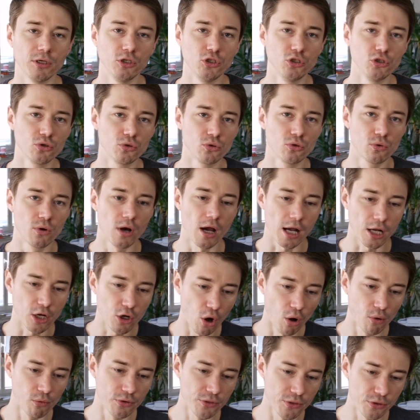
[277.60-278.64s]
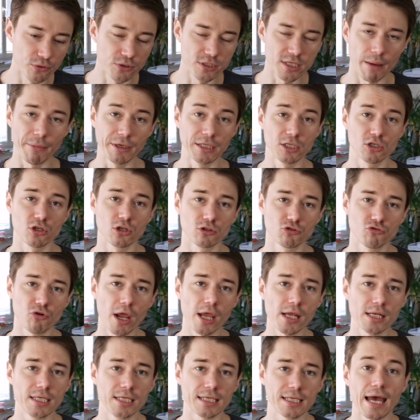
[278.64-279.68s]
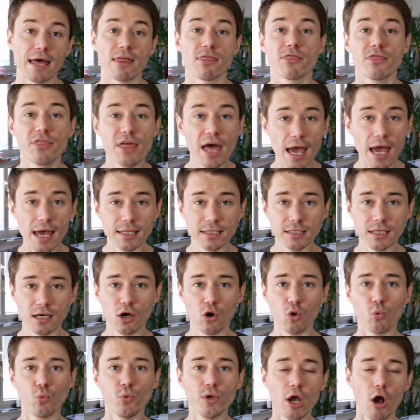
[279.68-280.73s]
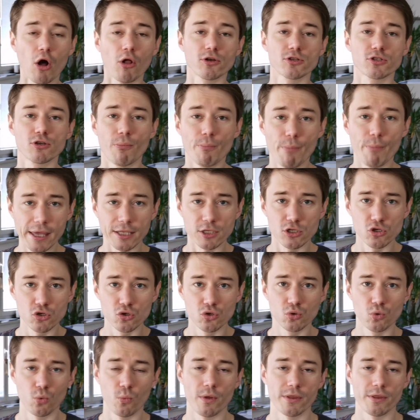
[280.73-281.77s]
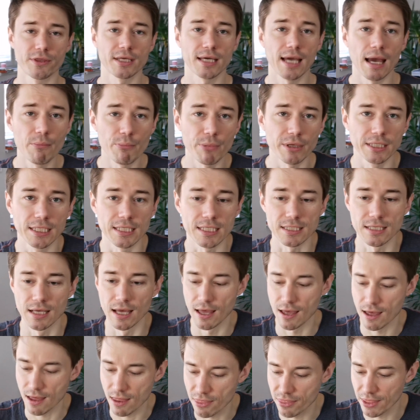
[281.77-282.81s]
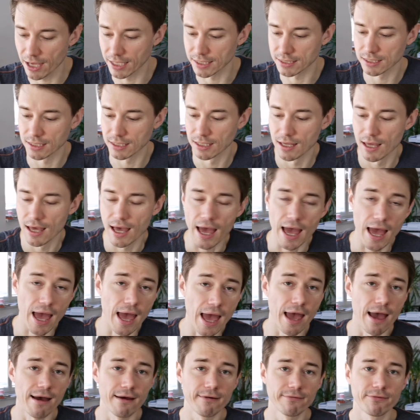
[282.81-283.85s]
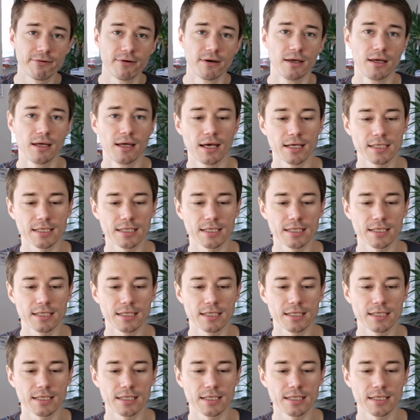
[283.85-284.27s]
You go through some initial training, and then we also match you with companies that have